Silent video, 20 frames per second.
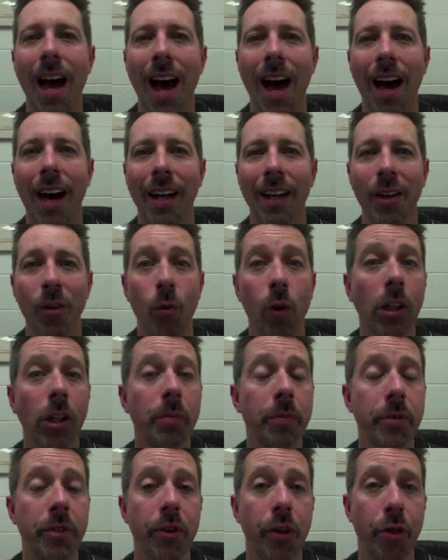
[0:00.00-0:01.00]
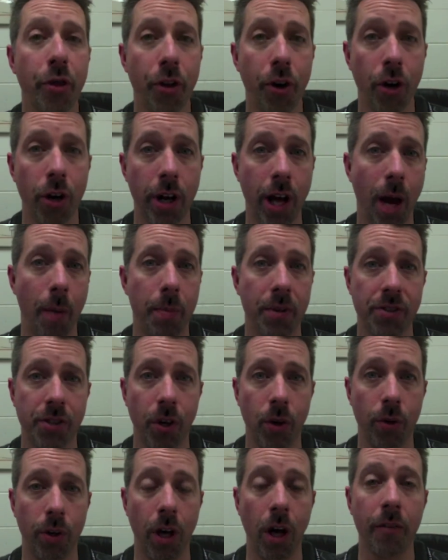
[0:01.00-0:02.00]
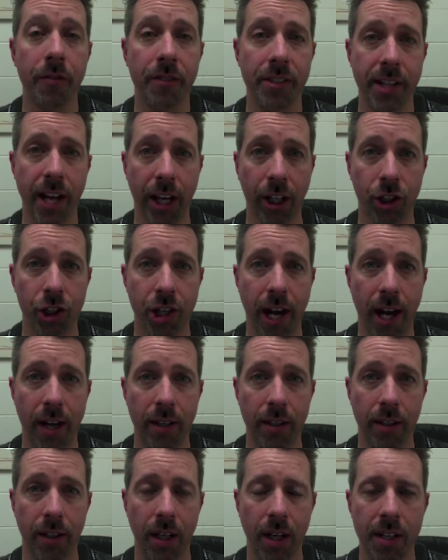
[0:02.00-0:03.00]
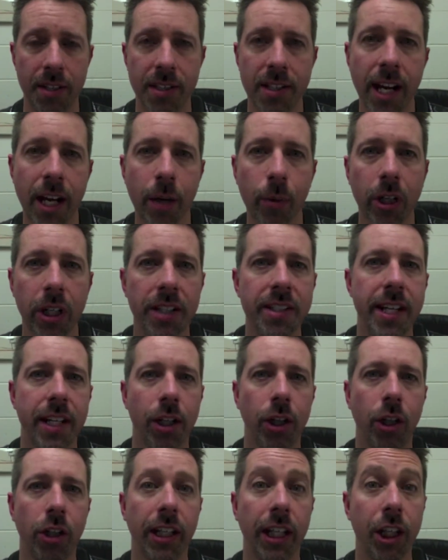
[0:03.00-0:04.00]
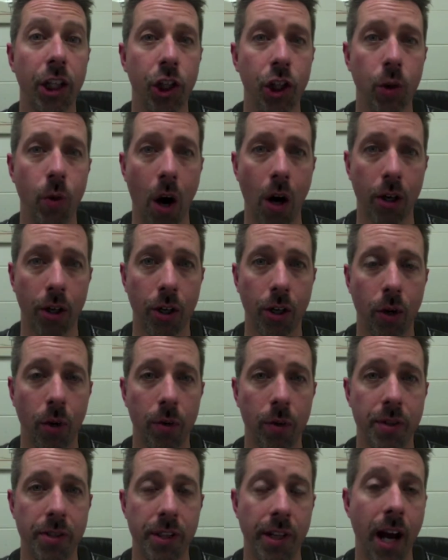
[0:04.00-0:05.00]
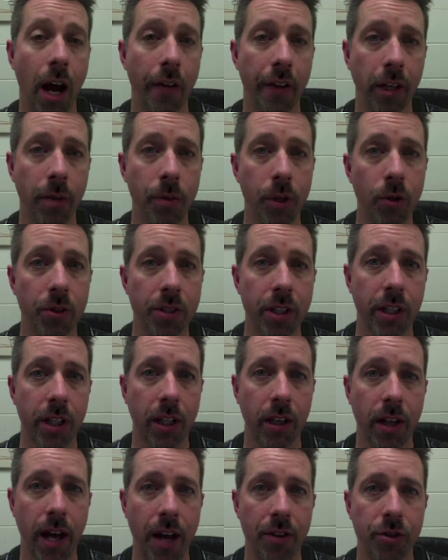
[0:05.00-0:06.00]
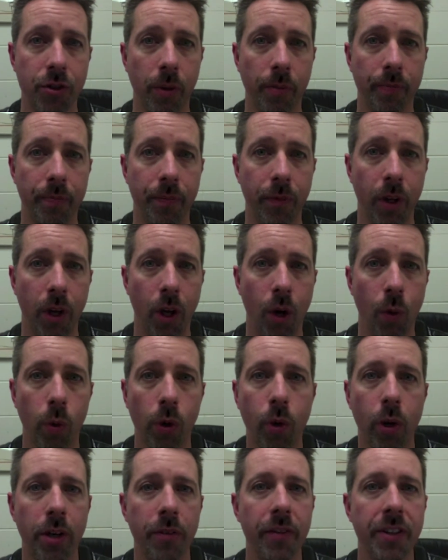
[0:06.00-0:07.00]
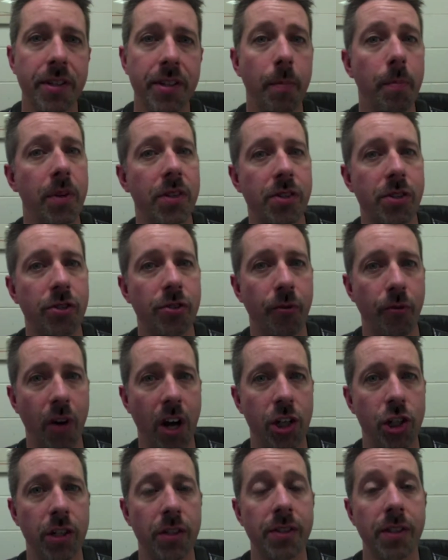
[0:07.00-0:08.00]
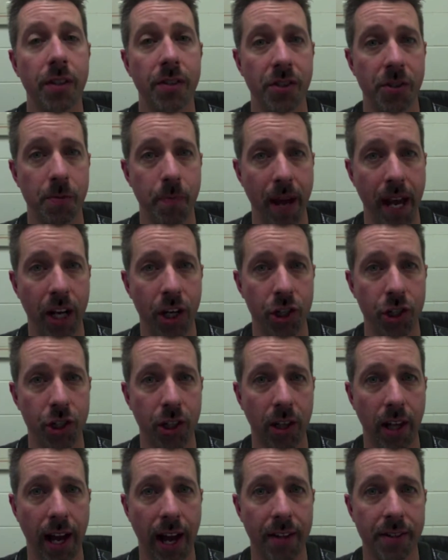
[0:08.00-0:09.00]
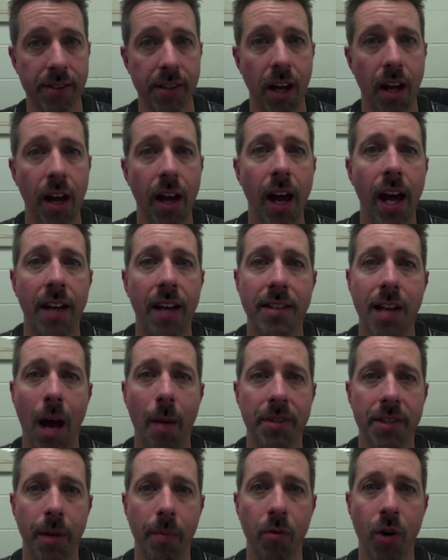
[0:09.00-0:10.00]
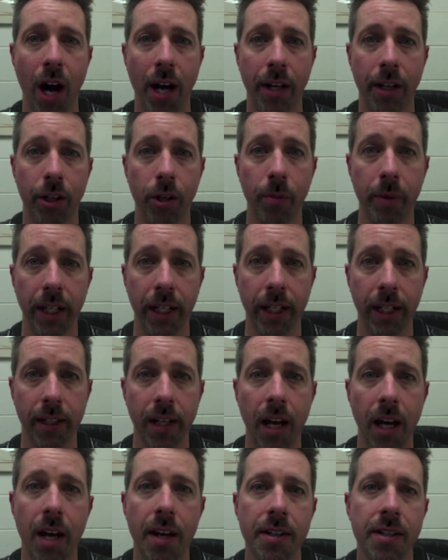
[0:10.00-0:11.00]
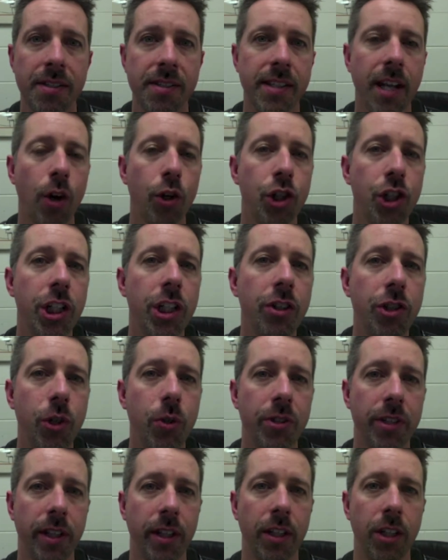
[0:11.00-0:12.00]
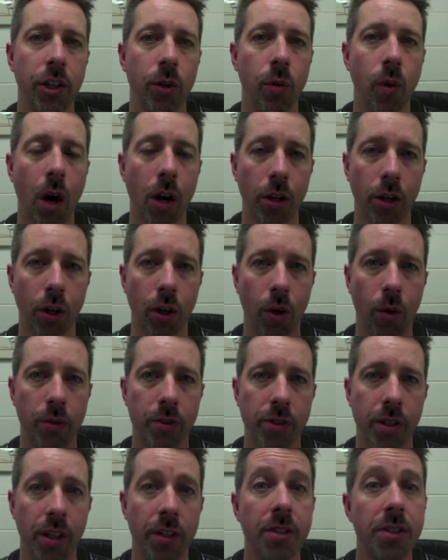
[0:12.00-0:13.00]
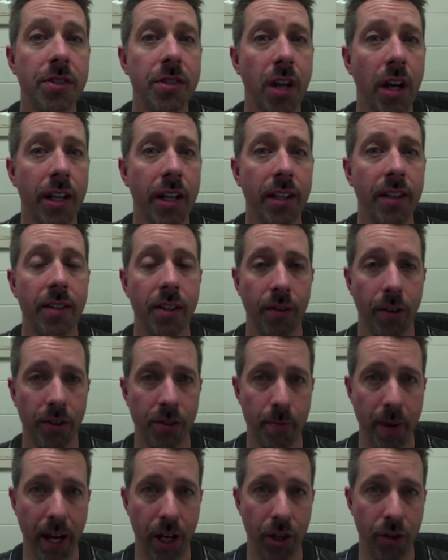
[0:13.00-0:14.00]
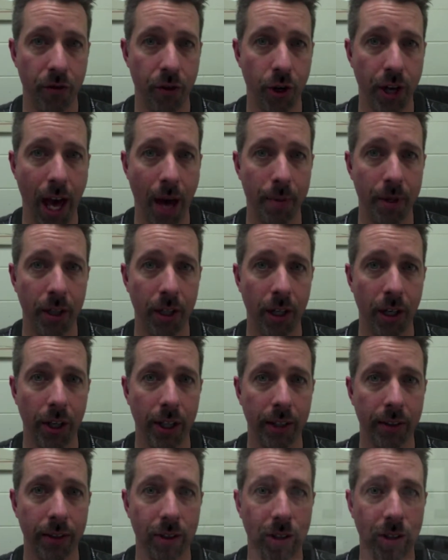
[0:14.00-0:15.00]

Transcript: Hi, welcome to the third episode of Tech Chat. Today we're going to take a look at QR codes and how they can be used in a classroom. We're going to visit Mrs. French's Spanish class at Thomas M. Ryan Intermediate to see how she's using QR codes to study Spanish vocabulary.